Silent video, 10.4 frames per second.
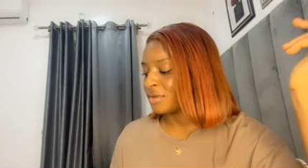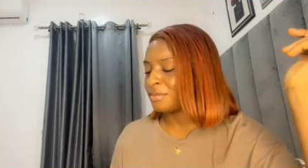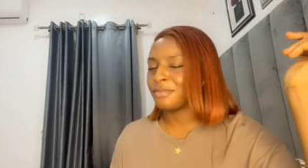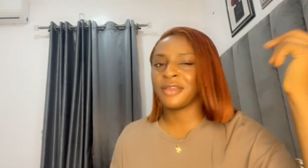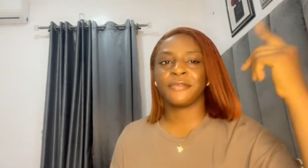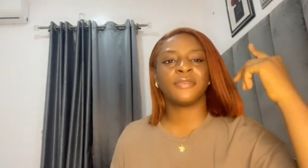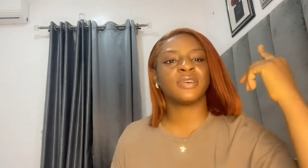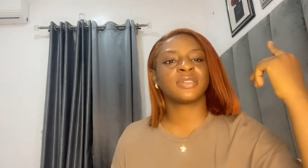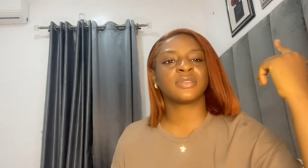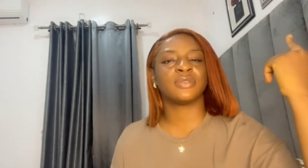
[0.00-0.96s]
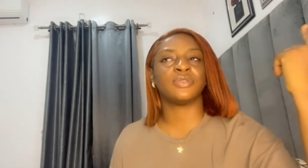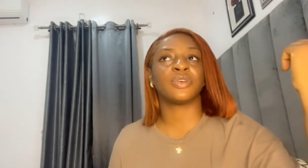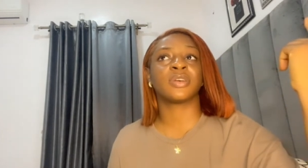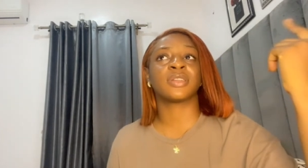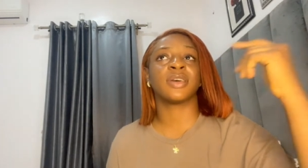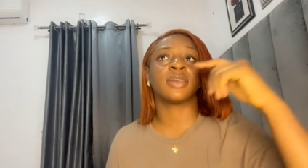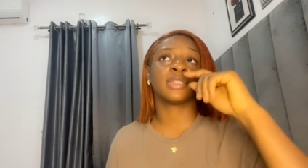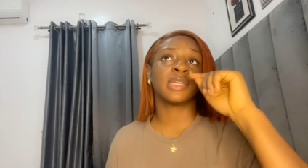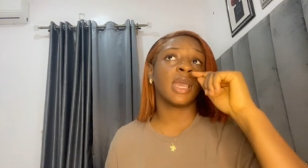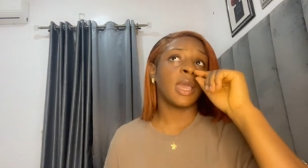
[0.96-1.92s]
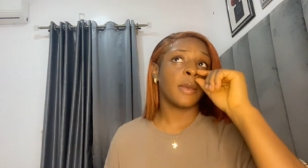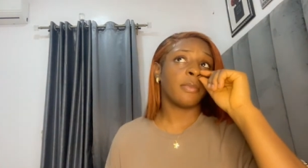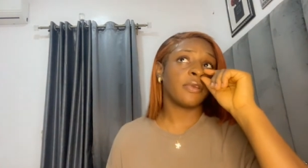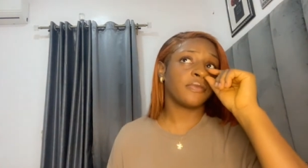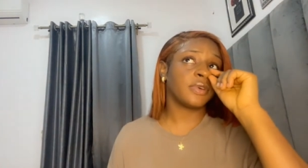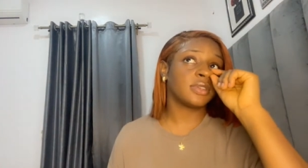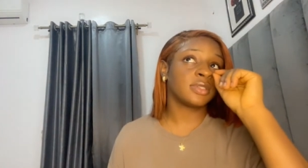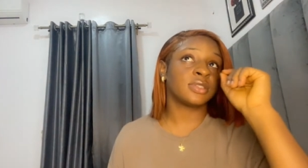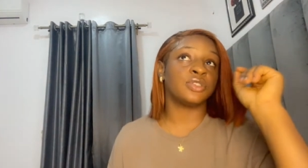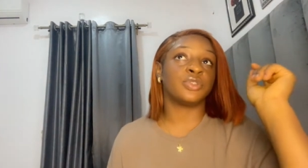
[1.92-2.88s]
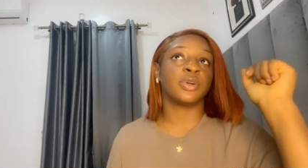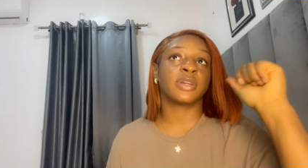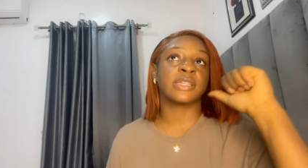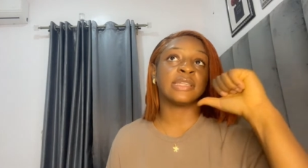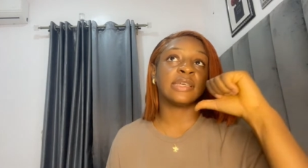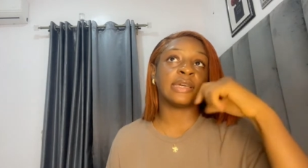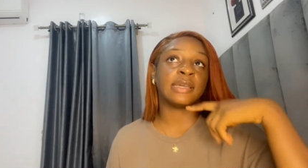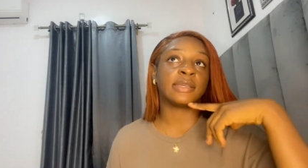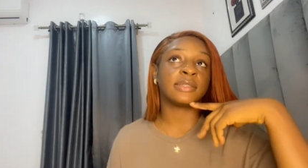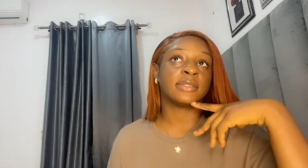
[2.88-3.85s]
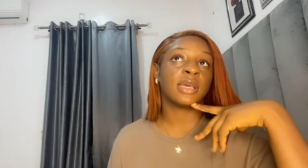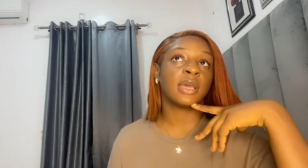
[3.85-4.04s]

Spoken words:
my first drunk night. My first drunk night,